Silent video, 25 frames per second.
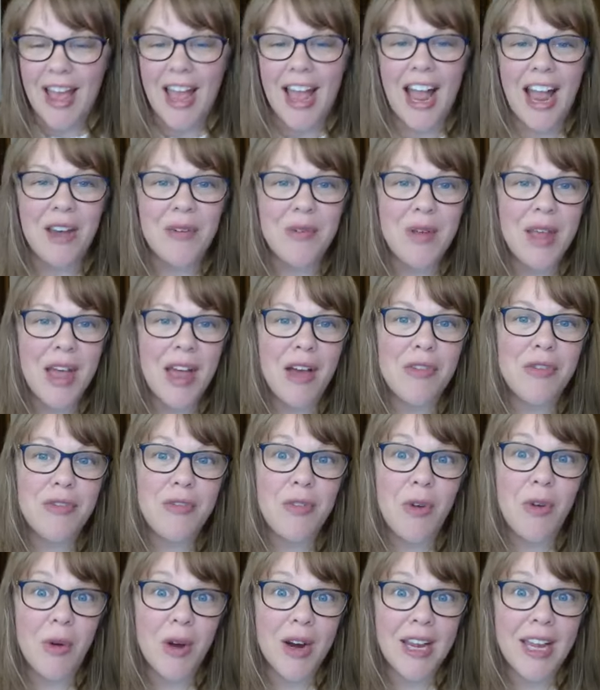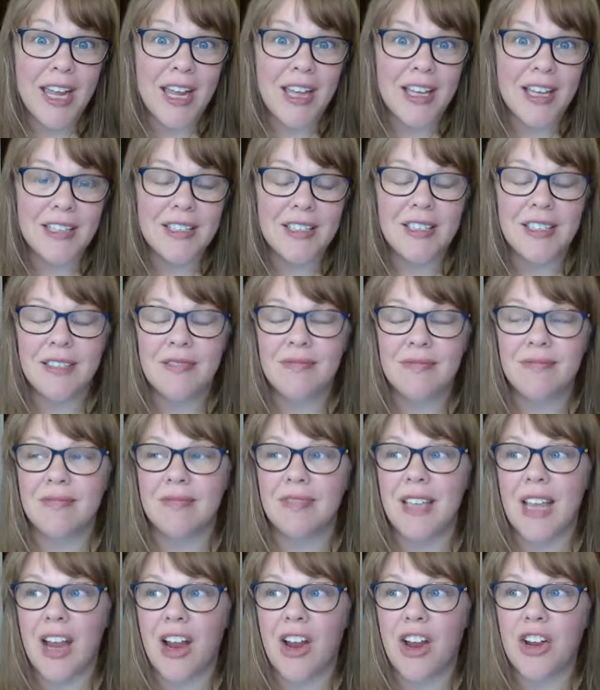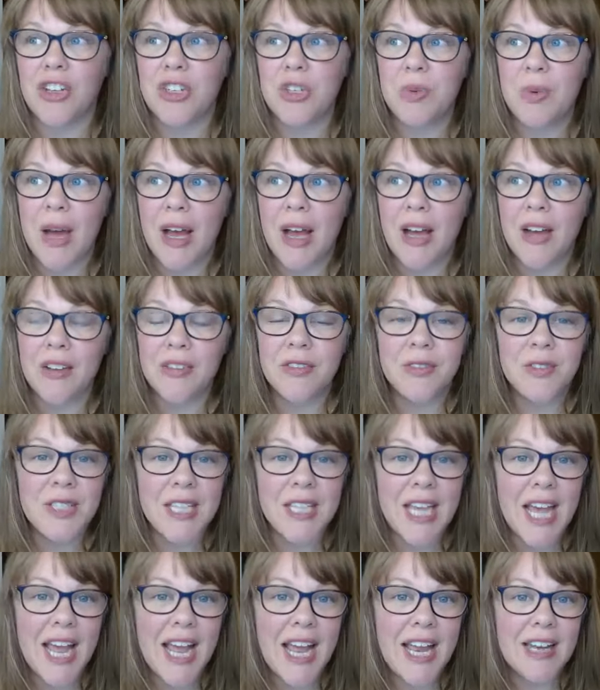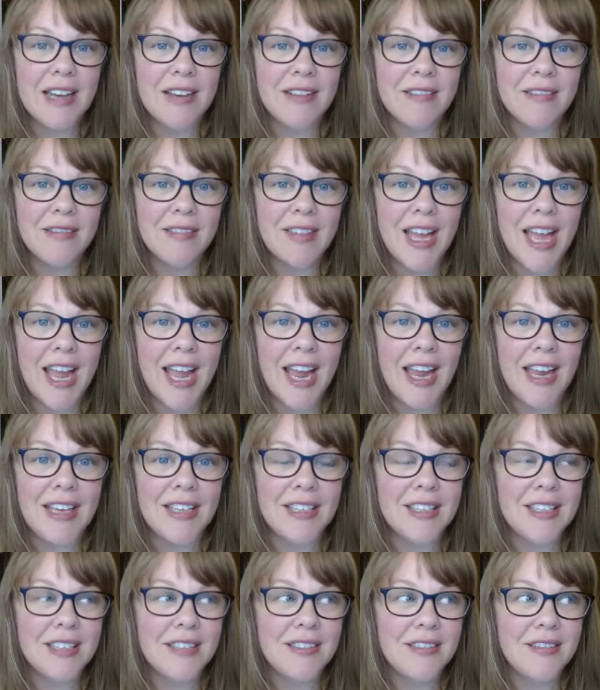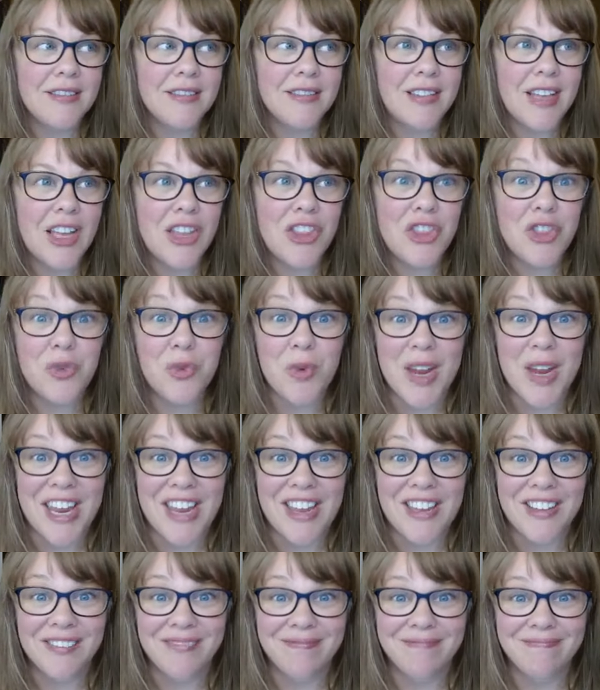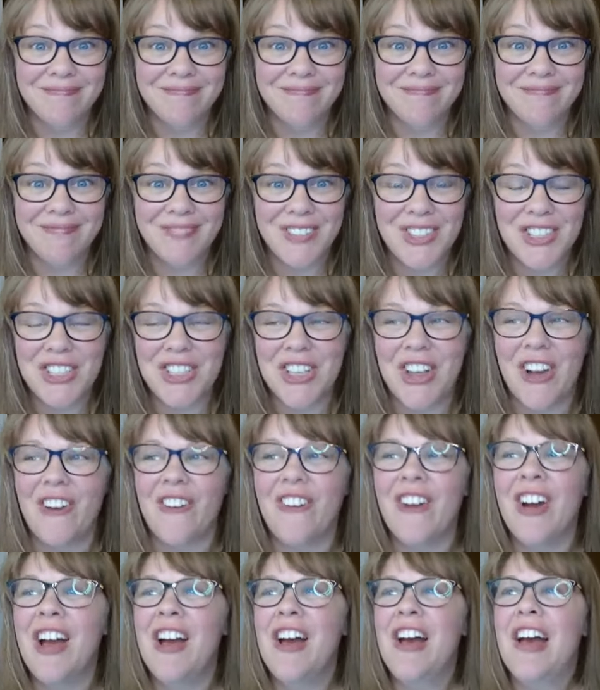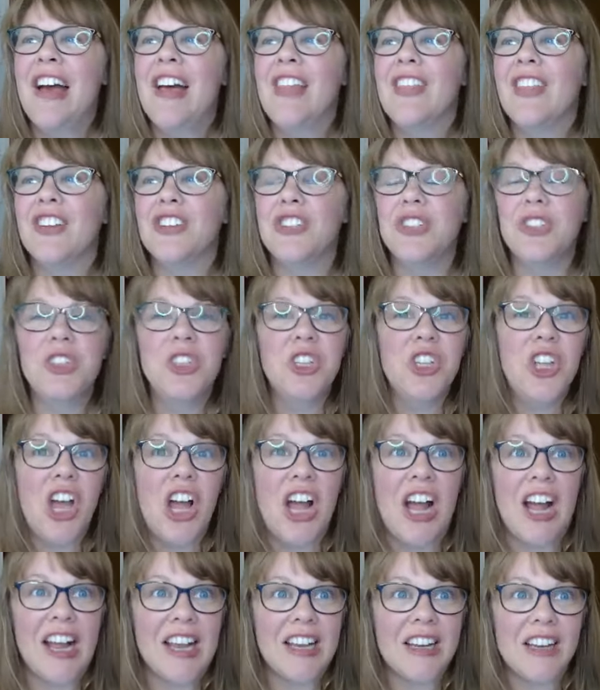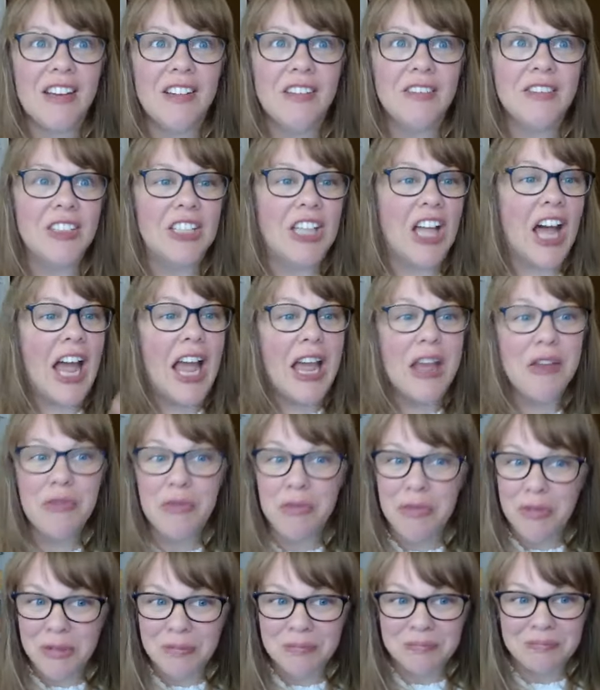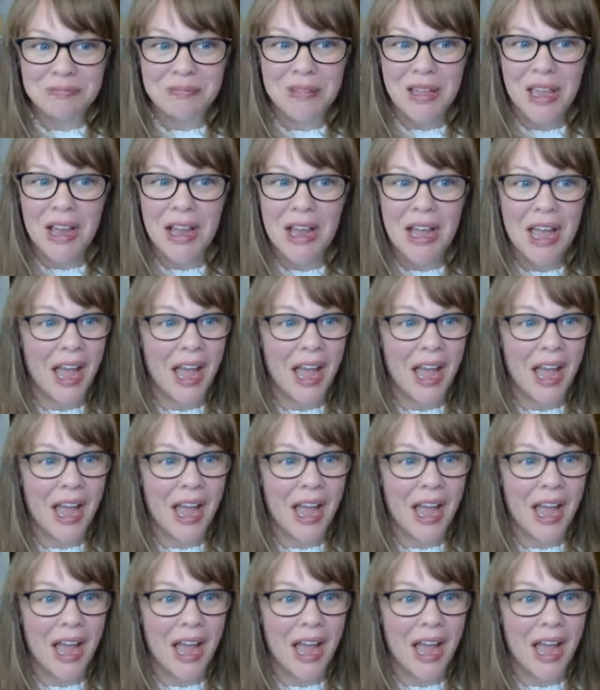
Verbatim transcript: and we have four kids. They are 12, 10, 8, and 3. So there's a lot of life uh,